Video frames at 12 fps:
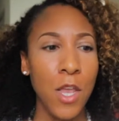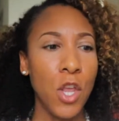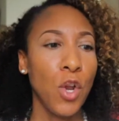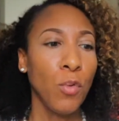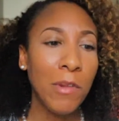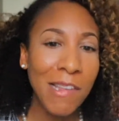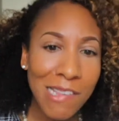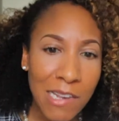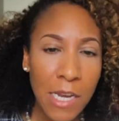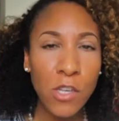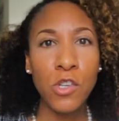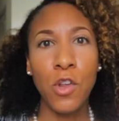
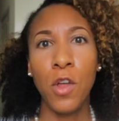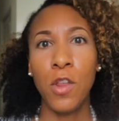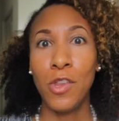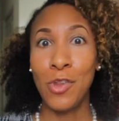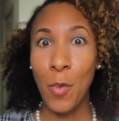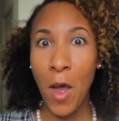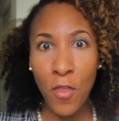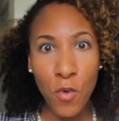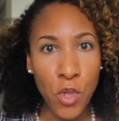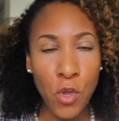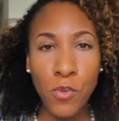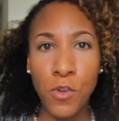listening to other
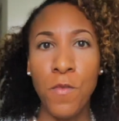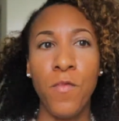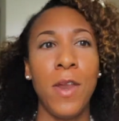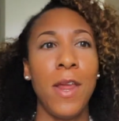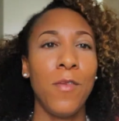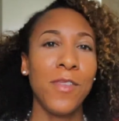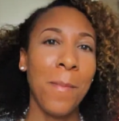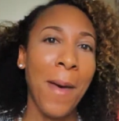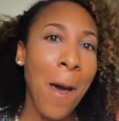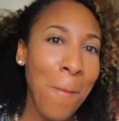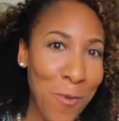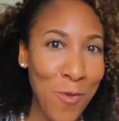YouTube videos
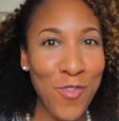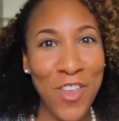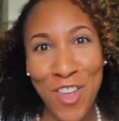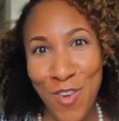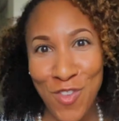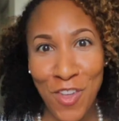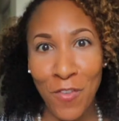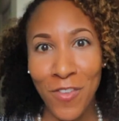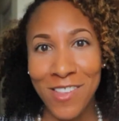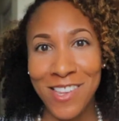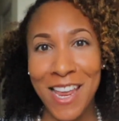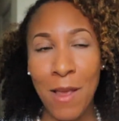about boosting your
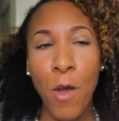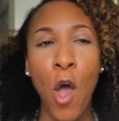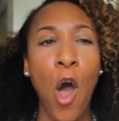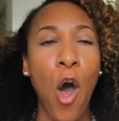self-esteem,